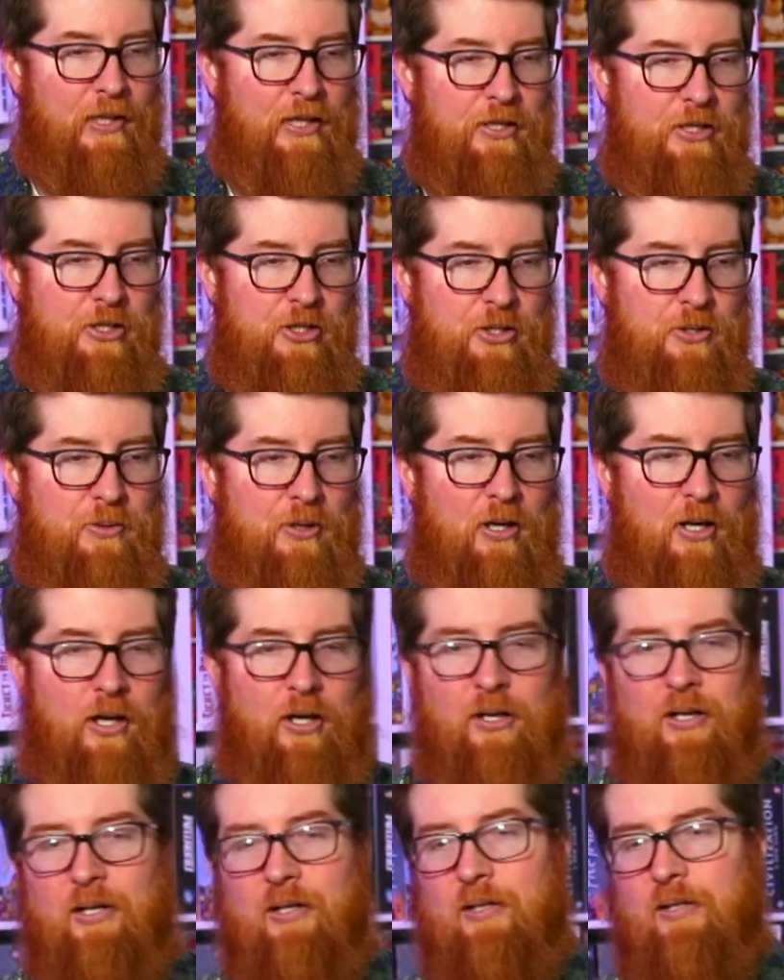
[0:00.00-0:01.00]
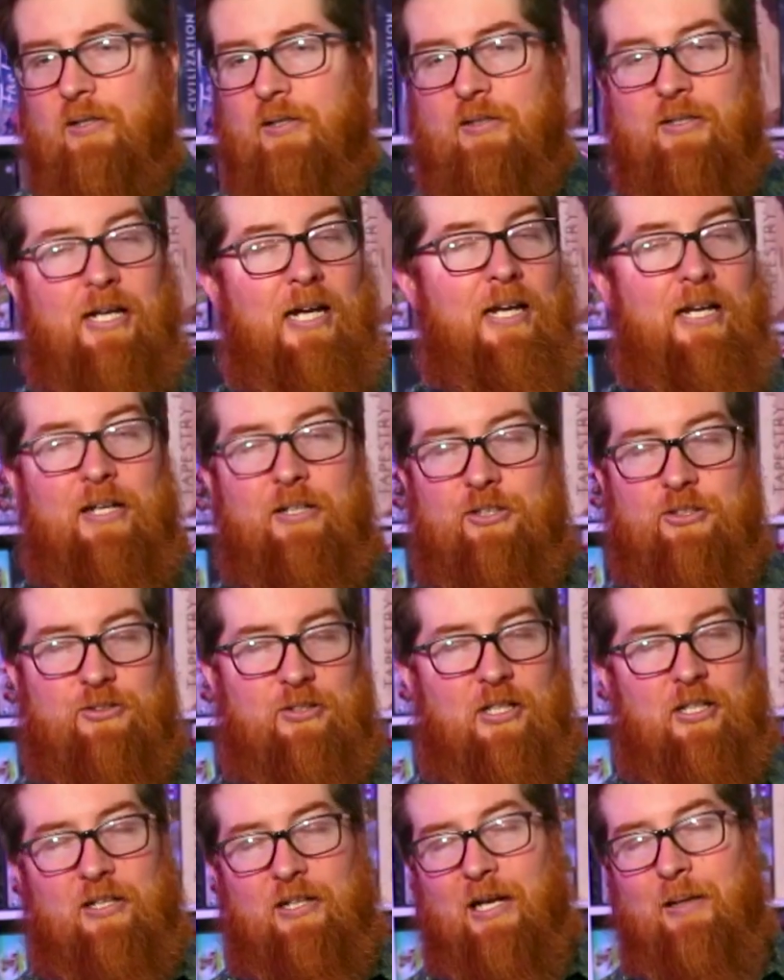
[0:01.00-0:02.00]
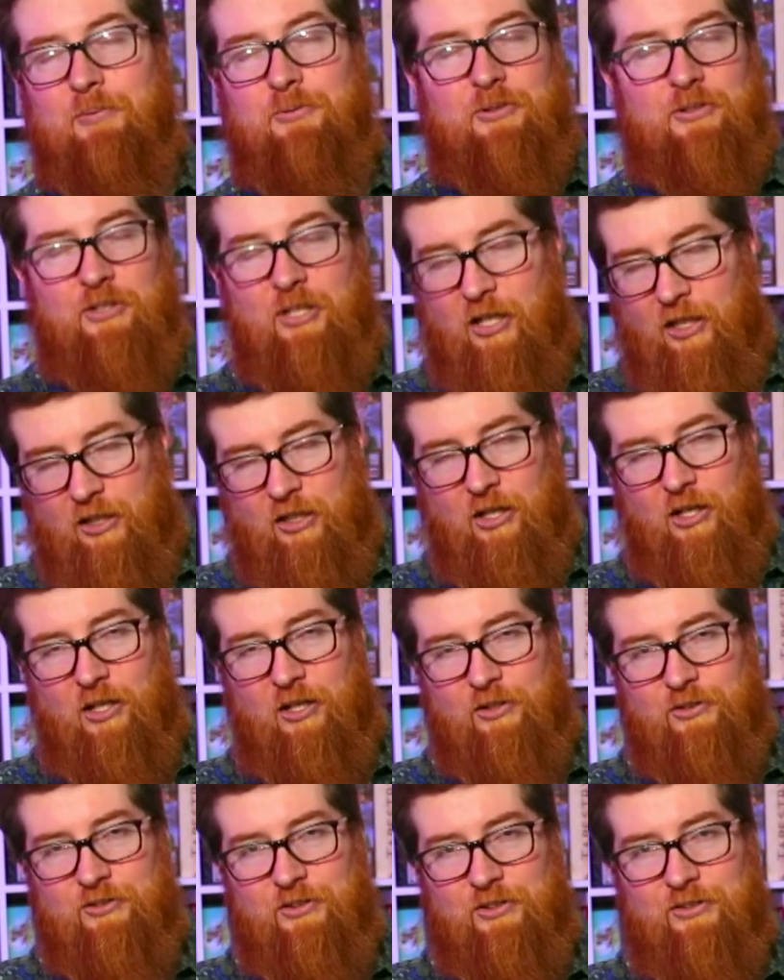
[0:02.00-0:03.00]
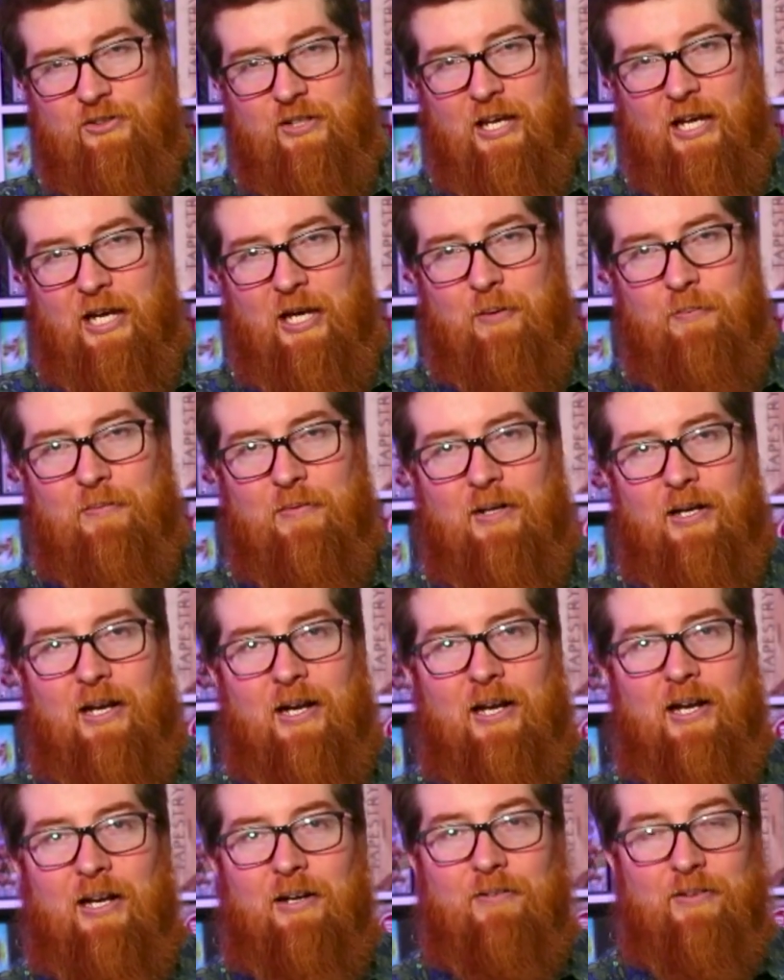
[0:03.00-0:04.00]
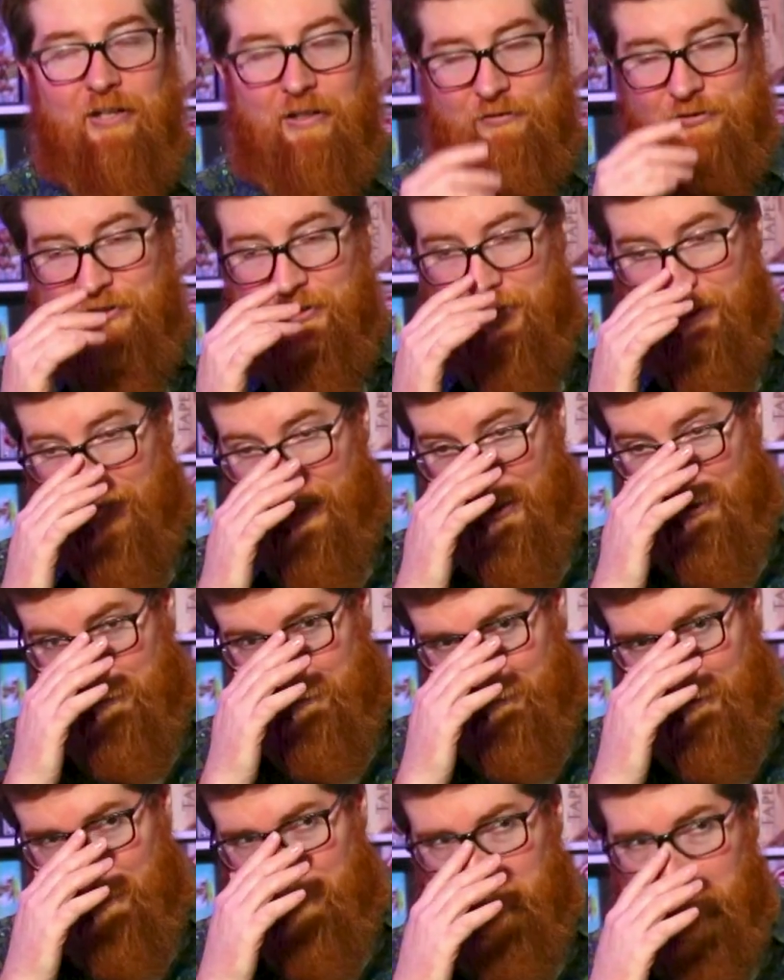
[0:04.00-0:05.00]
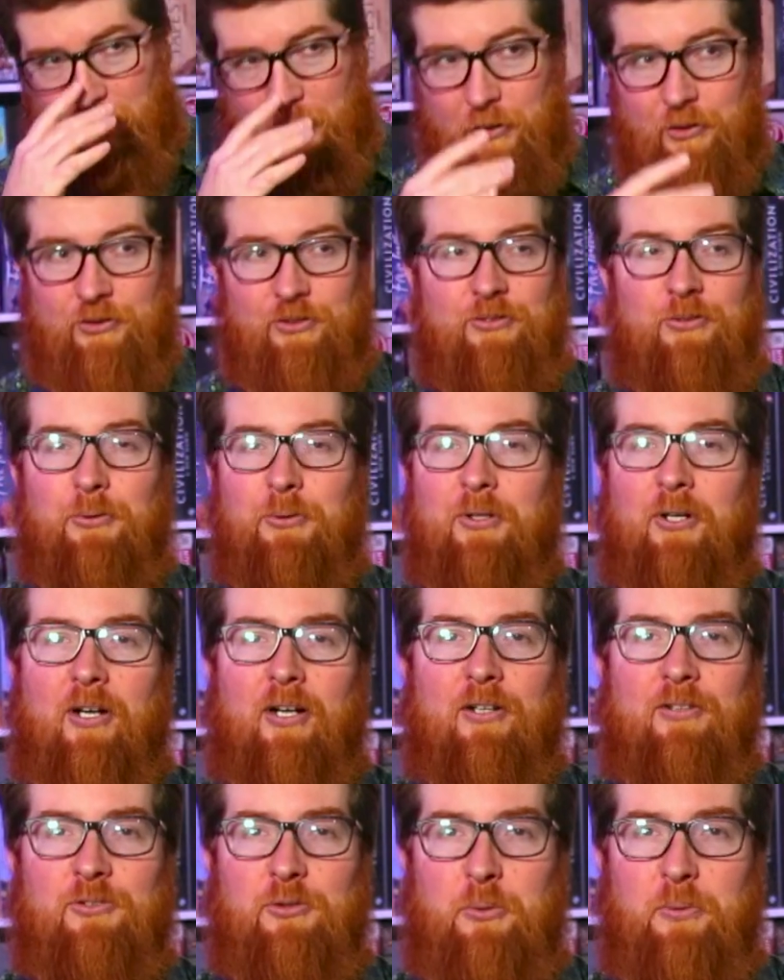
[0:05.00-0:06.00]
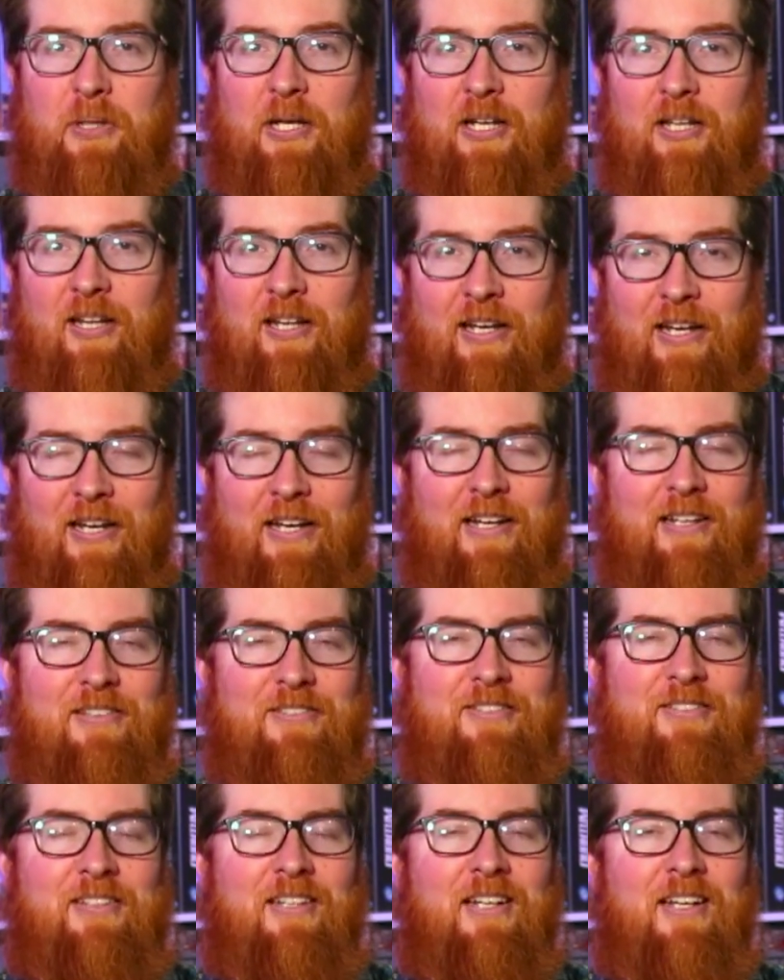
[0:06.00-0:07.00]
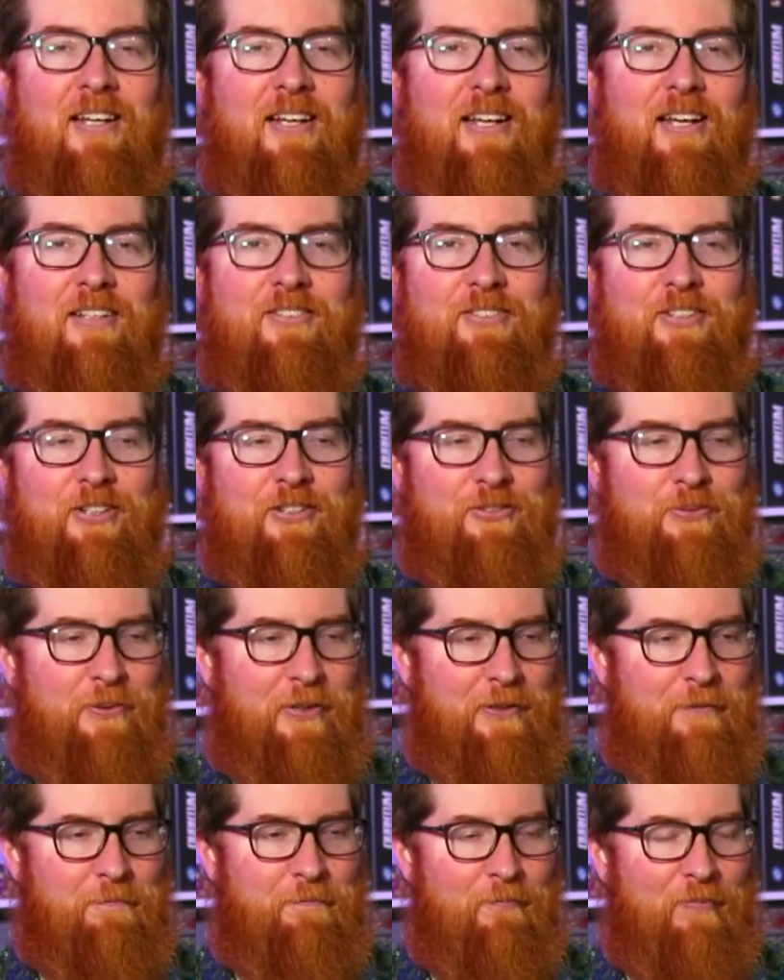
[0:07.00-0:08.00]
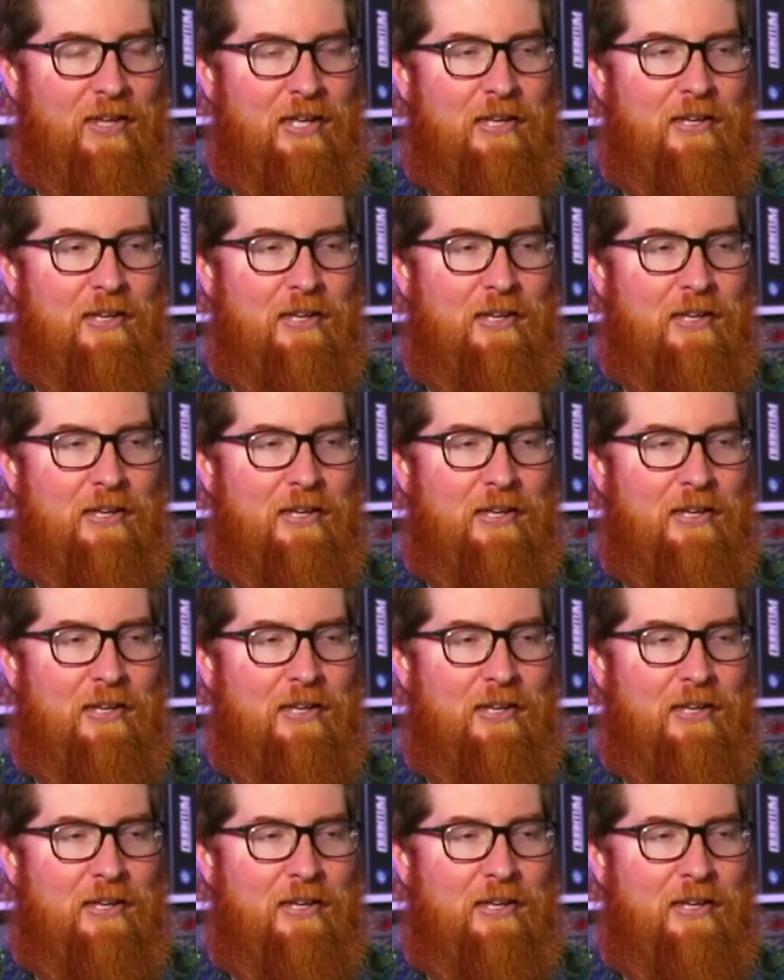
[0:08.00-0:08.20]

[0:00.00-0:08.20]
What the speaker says: You are getting just an absolute ton of cards in this game. I don't think I've seen a game that mills through cards so quickly as this one.